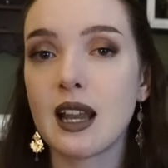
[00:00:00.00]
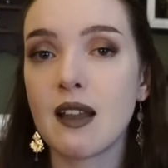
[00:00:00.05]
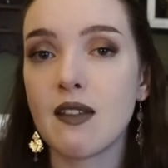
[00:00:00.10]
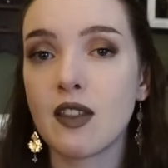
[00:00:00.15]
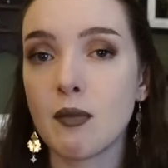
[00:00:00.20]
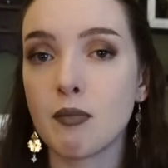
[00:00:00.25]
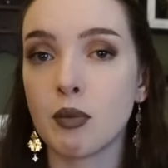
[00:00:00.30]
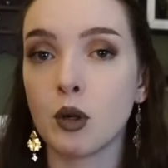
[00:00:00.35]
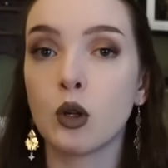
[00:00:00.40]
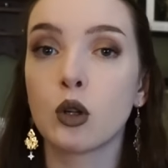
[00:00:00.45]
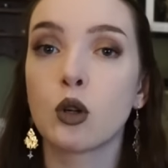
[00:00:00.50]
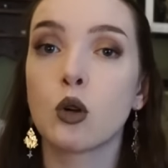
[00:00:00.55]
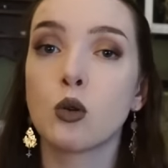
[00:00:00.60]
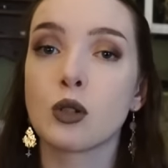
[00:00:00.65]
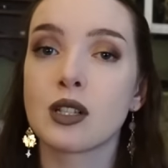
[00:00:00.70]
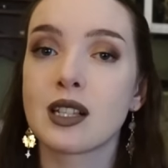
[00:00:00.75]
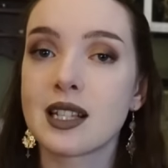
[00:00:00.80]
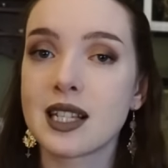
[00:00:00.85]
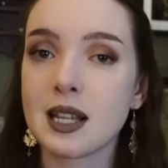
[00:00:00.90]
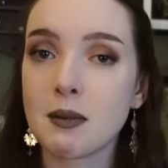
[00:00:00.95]
in the book or
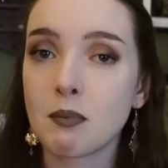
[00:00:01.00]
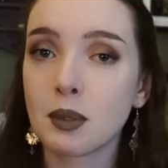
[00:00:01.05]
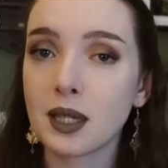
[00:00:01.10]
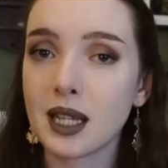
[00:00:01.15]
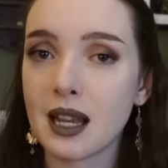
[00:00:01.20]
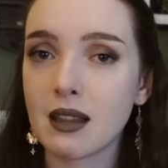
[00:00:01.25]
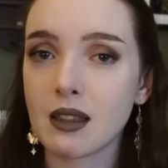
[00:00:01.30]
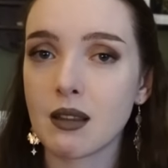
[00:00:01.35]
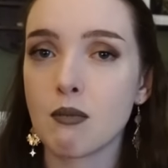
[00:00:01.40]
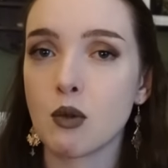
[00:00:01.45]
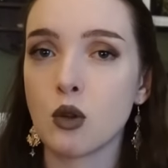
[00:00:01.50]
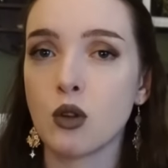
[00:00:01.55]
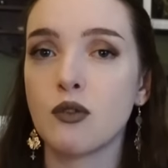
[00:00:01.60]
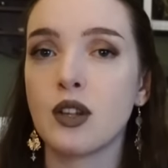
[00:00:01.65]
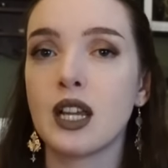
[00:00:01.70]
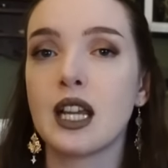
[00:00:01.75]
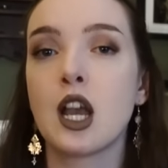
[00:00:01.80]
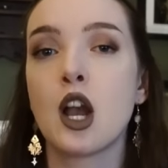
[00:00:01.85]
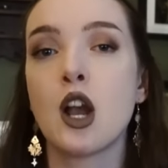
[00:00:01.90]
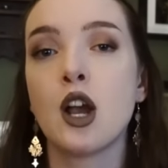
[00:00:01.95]
simply in the
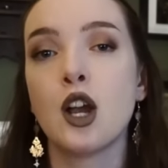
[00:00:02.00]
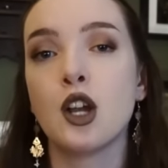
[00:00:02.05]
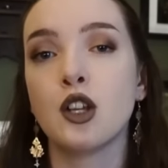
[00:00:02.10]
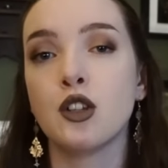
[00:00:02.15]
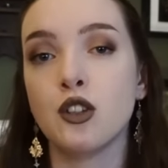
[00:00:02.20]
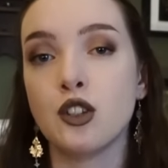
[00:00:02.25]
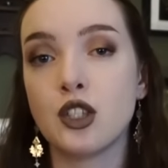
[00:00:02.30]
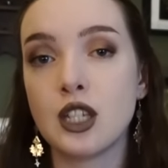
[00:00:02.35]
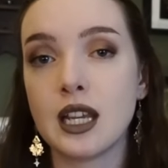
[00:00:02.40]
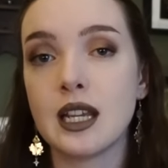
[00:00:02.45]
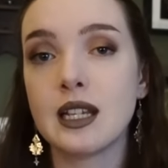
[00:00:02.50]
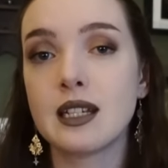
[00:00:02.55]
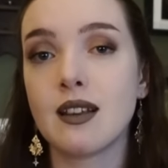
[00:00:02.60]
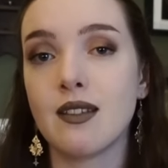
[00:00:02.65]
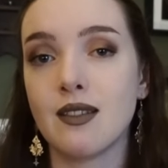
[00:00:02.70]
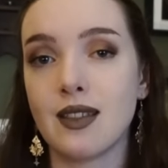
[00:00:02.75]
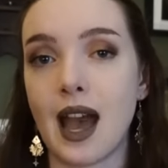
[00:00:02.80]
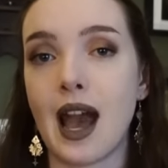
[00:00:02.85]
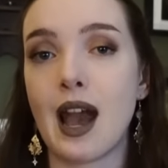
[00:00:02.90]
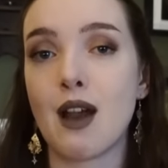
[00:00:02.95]
movie, did
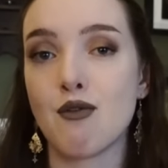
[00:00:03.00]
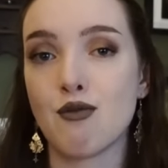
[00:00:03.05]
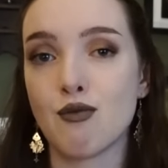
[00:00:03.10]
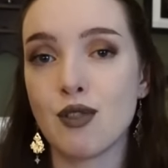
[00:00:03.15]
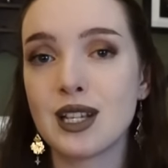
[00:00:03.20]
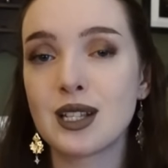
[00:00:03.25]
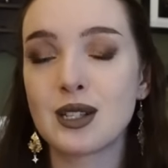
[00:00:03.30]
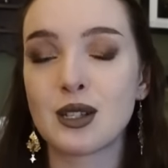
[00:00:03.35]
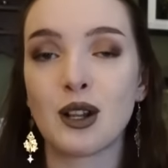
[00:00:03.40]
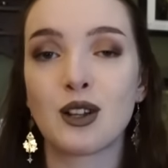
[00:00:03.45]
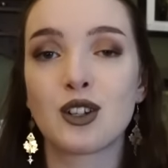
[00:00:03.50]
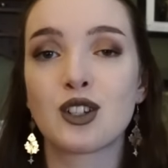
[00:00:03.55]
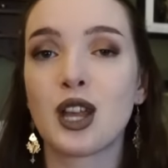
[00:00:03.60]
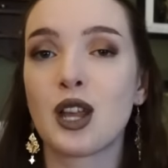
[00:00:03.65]
their research.